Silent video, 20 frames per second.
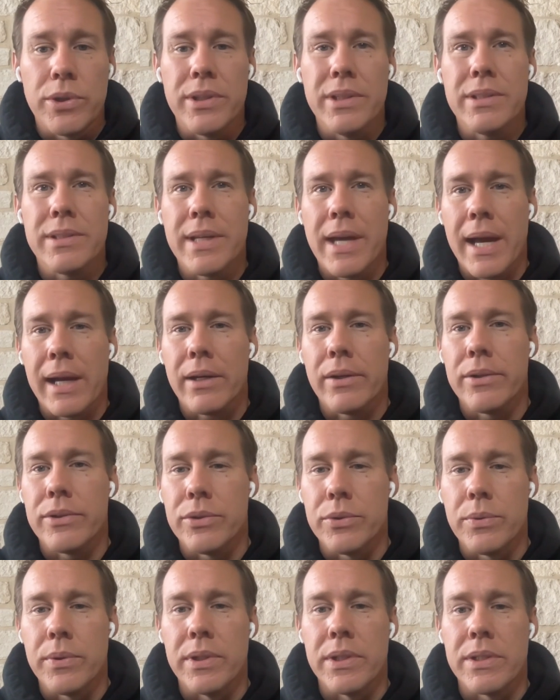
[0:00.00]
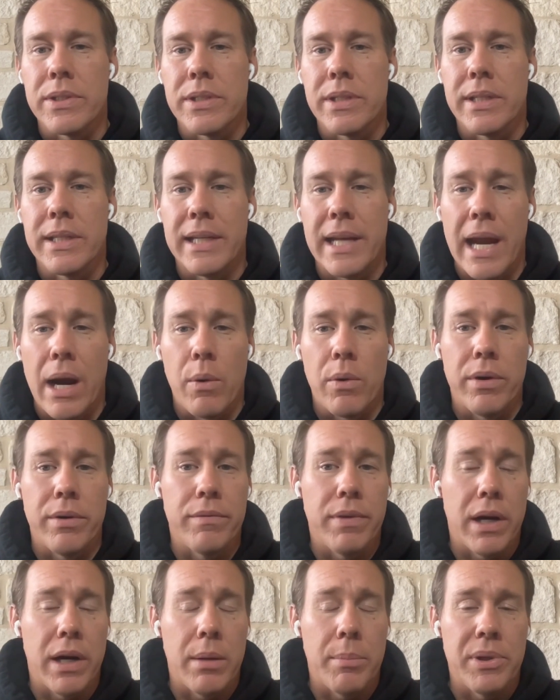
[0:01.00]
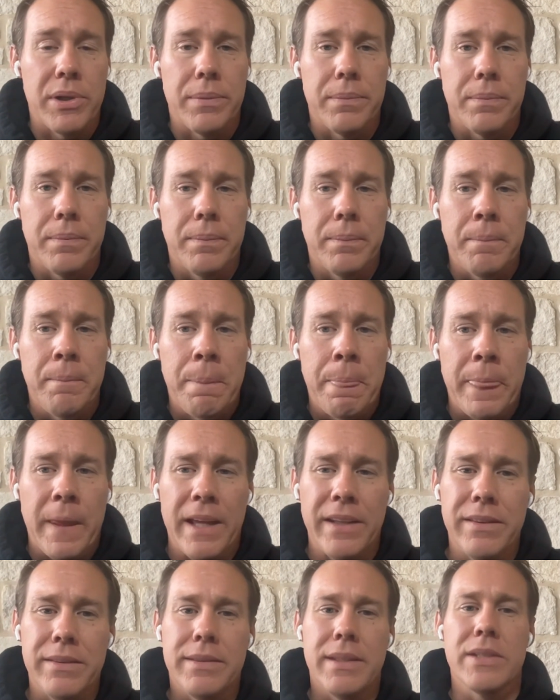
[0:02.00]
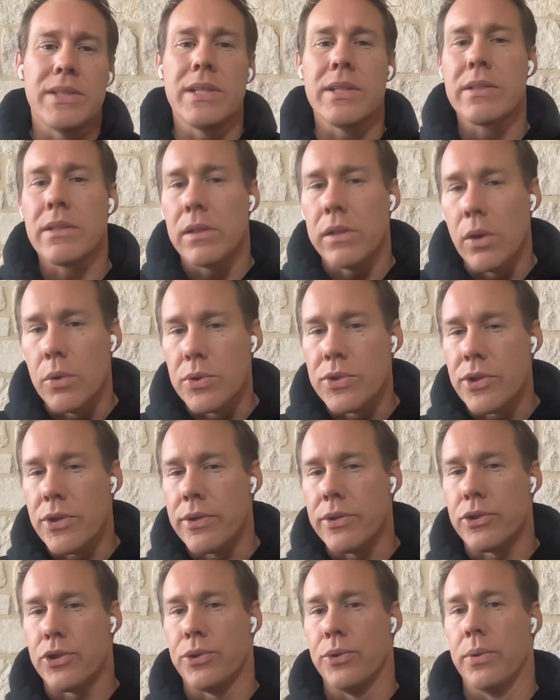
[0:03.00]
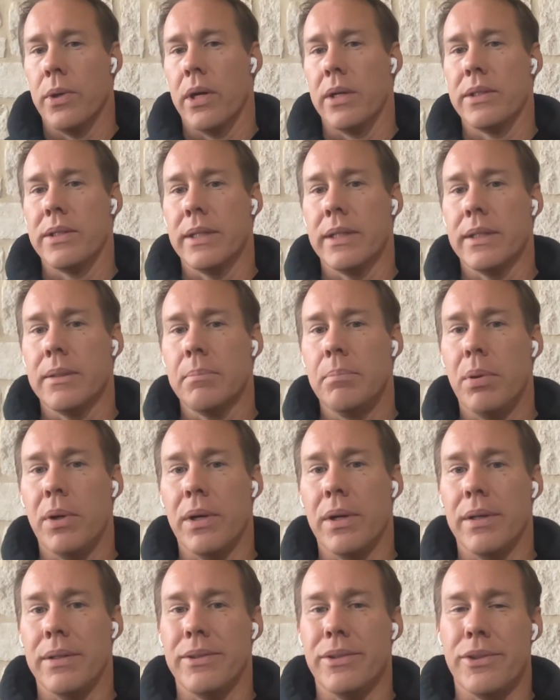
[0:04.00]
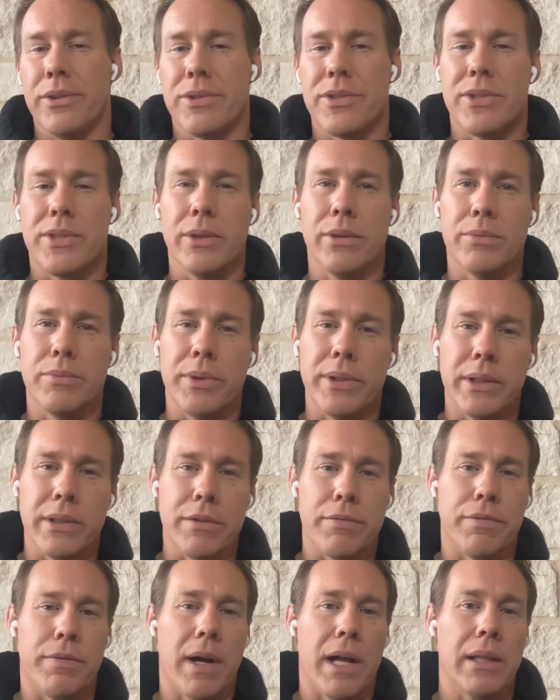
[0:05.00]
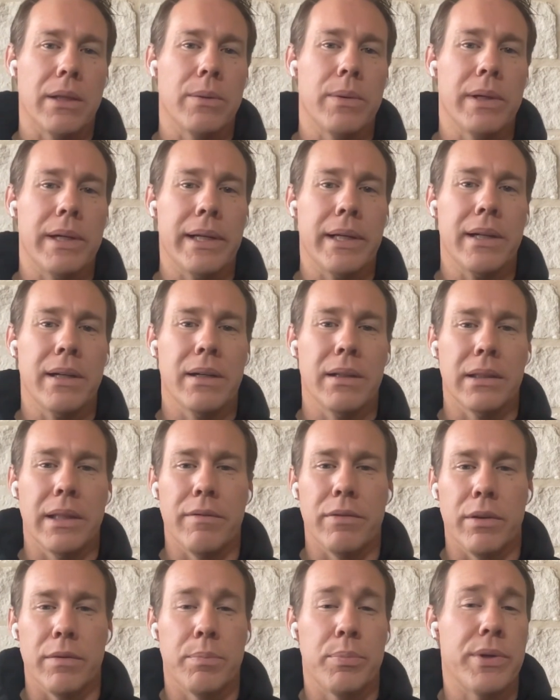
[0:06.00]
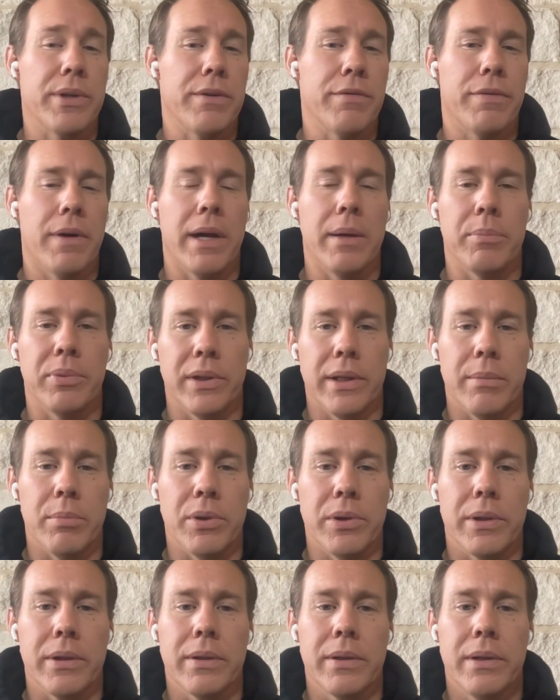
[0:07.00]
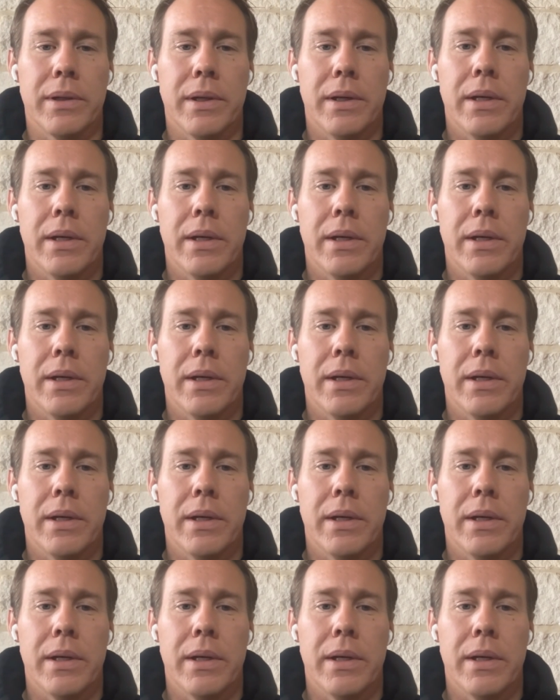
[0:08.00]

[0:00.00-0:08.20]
could an attacker do this in our environment? And this is closer to true hunting, but you're still really following a level of predefined playbook.